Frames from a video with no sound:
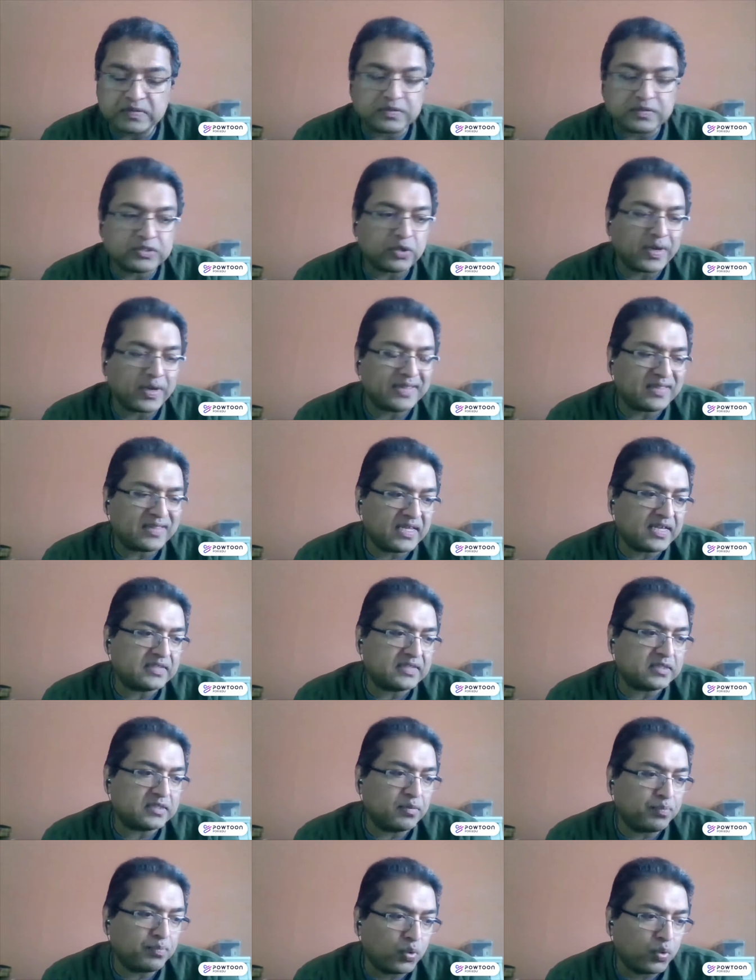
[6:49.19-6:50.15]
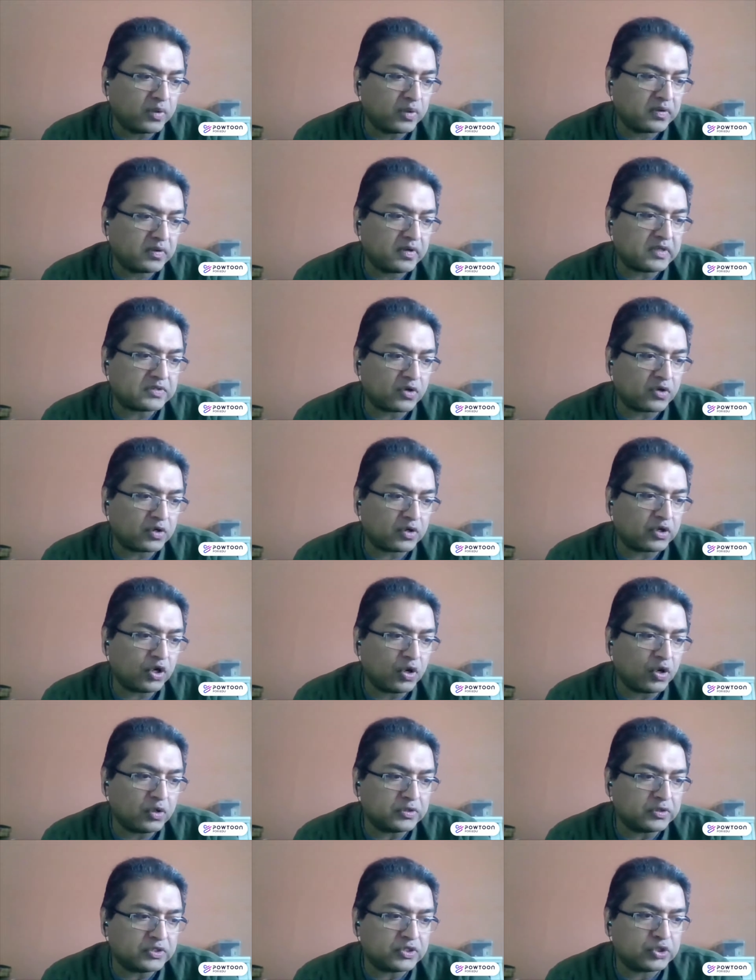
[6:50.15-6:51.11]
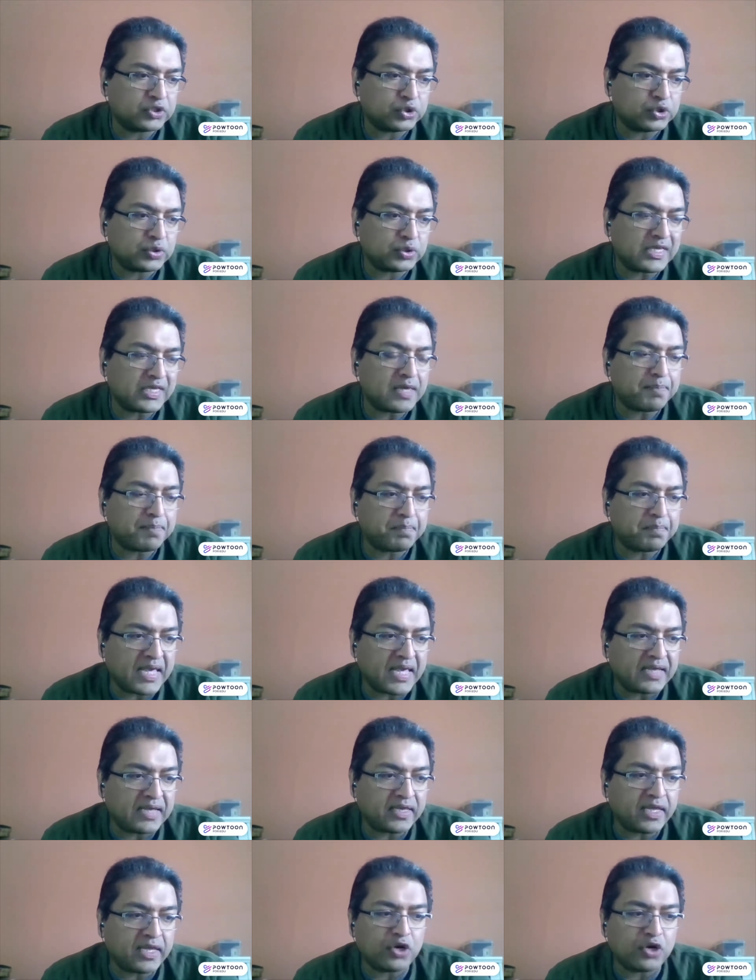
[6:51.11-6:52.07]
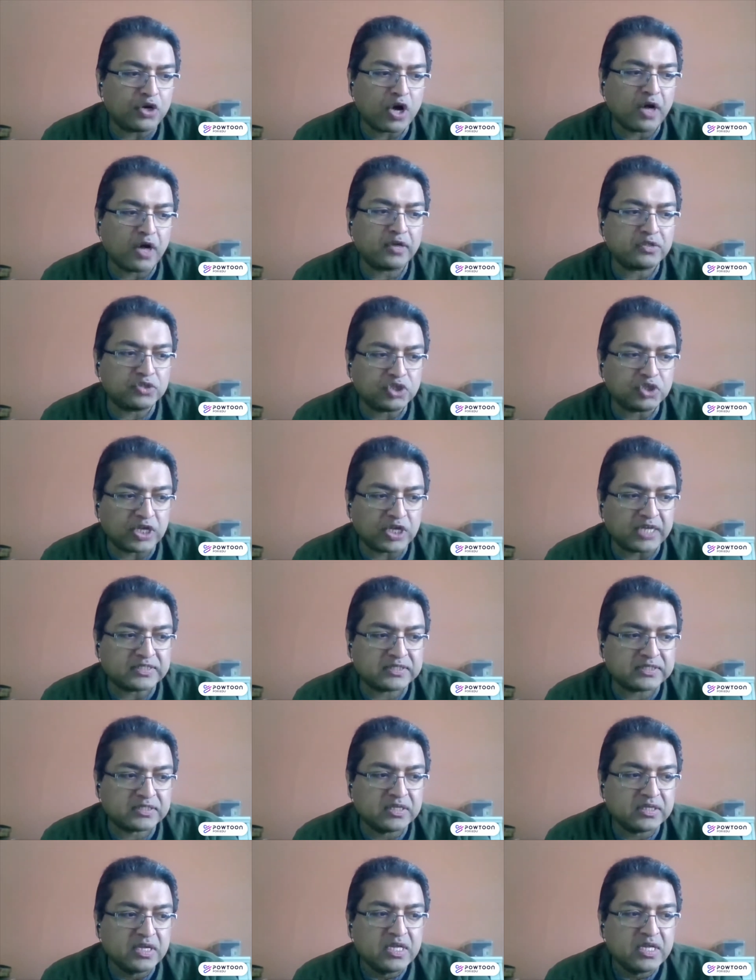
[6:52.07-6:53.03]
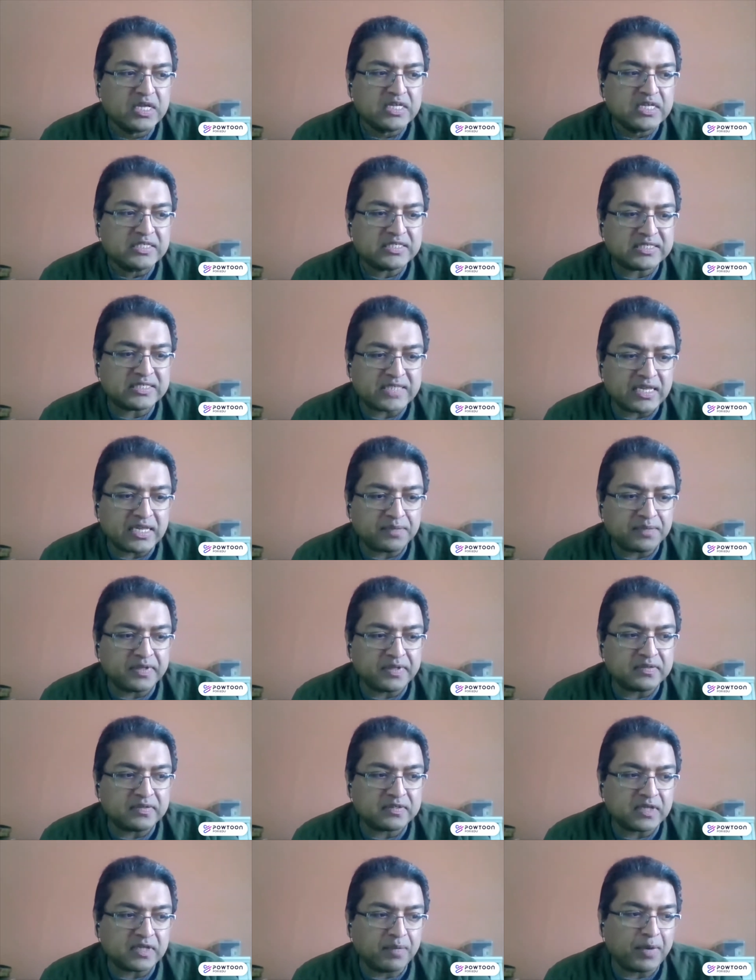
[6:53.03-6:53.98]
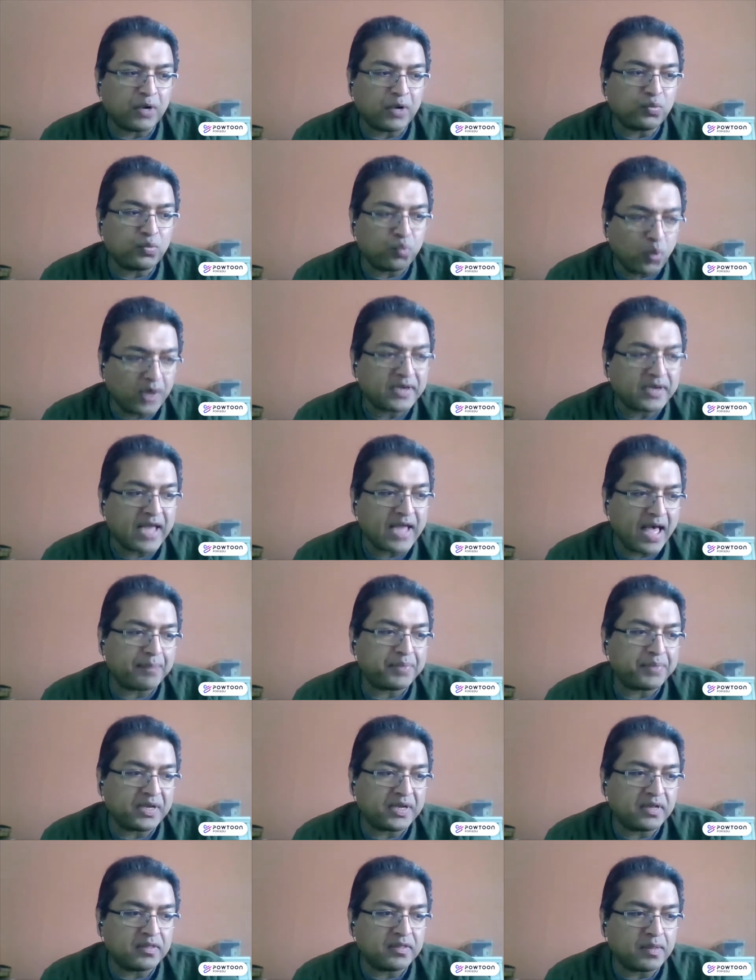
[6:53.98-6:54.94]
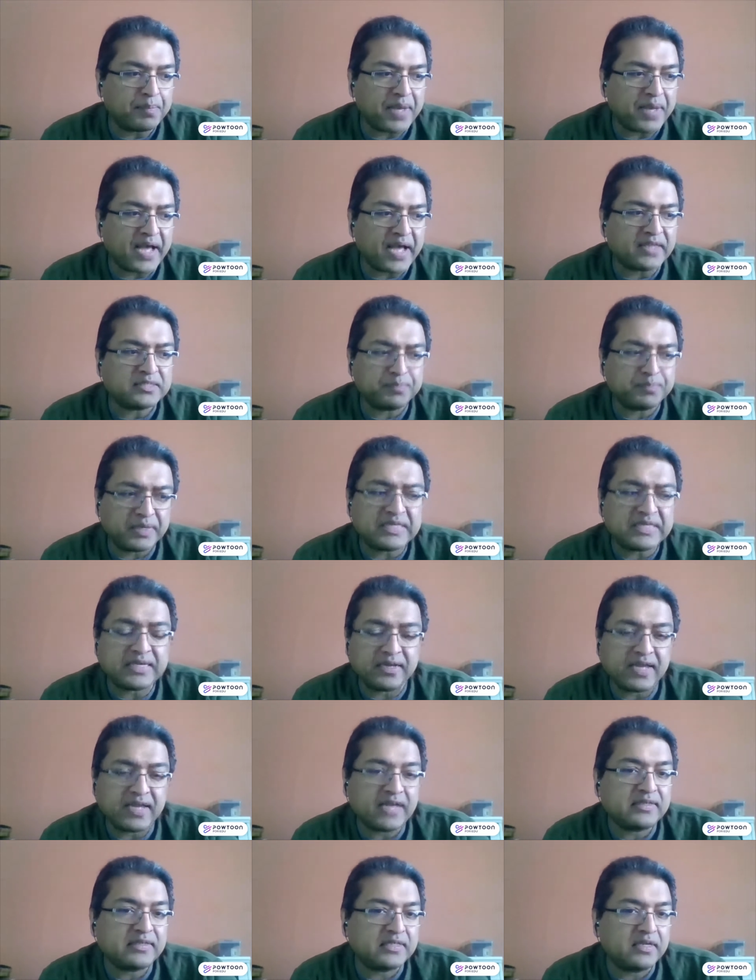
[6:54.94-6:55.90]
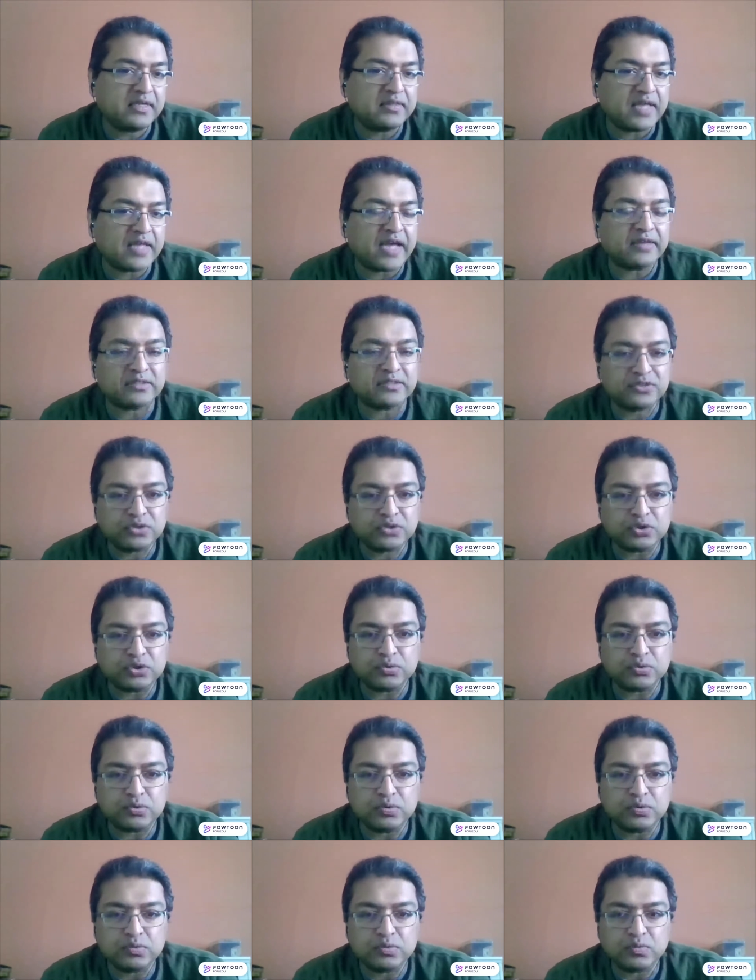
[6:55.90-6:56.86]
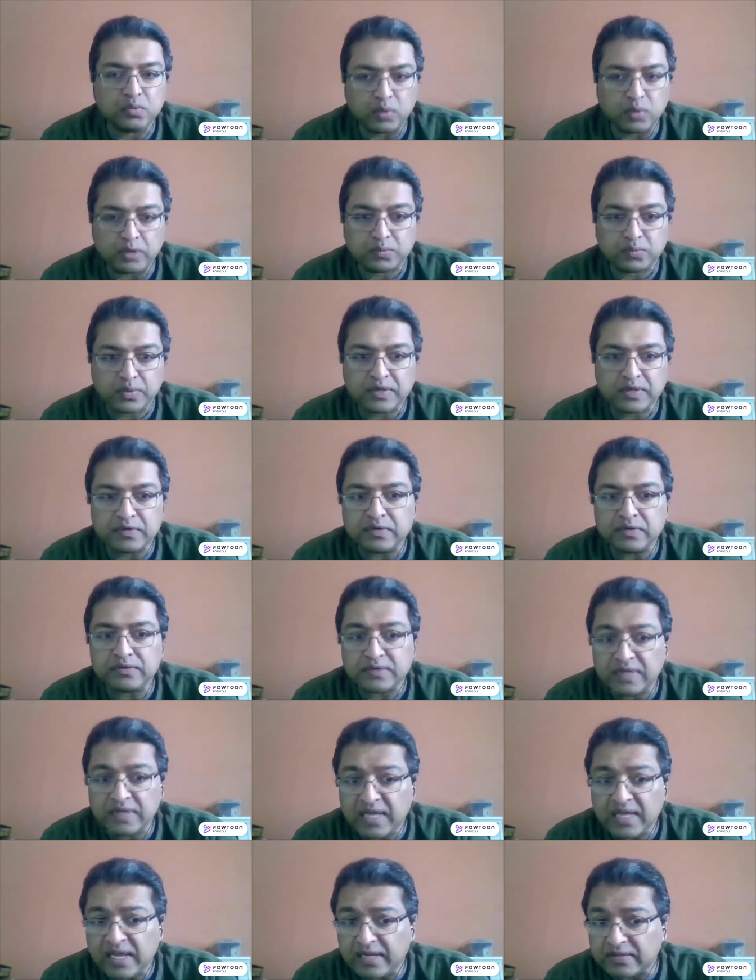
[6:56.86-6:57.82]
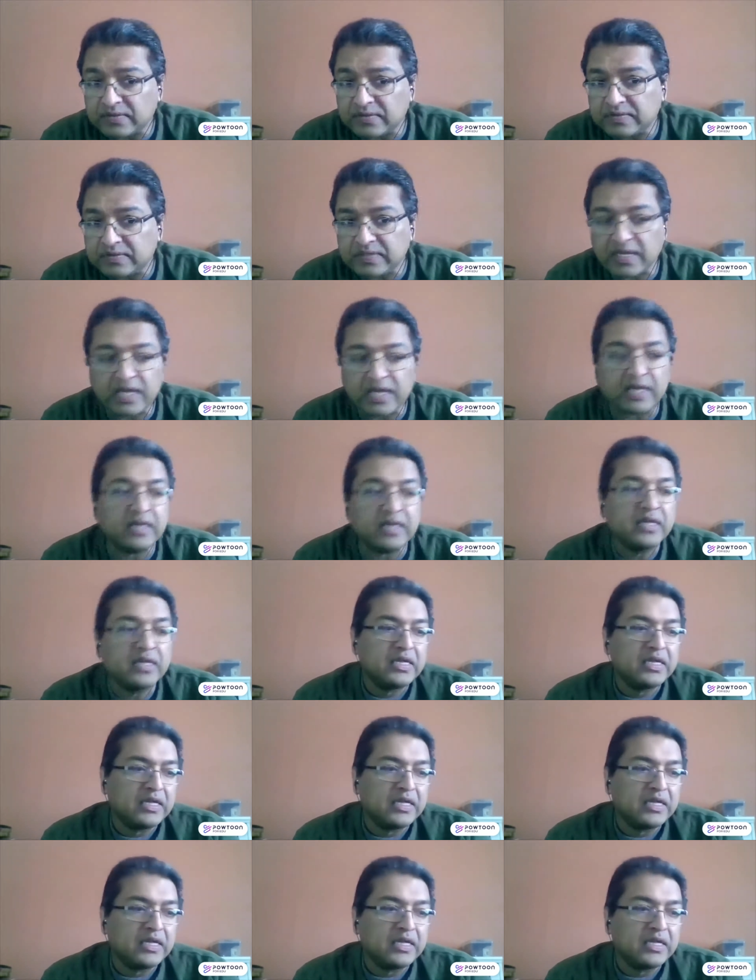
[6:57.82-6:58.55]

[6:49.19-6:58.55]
And so I think it's important as archaeologists to keep making not just statements about what happened in the past, but connecting that to what we do today to say,